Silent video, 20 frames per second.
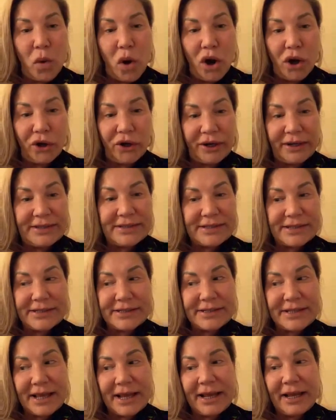Walgreens
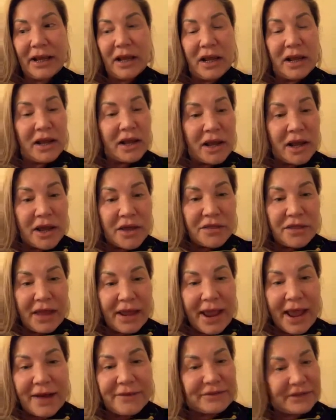because they
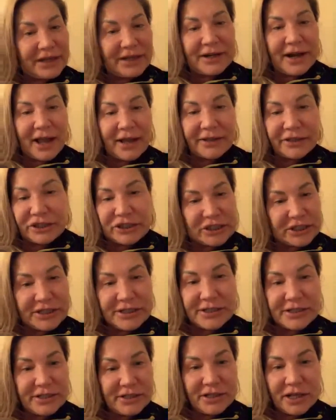have
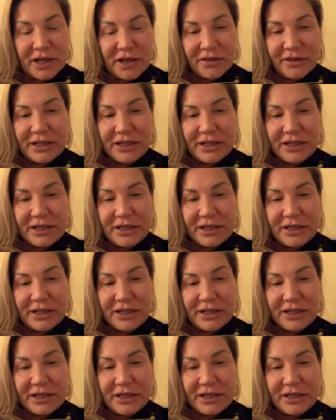connections.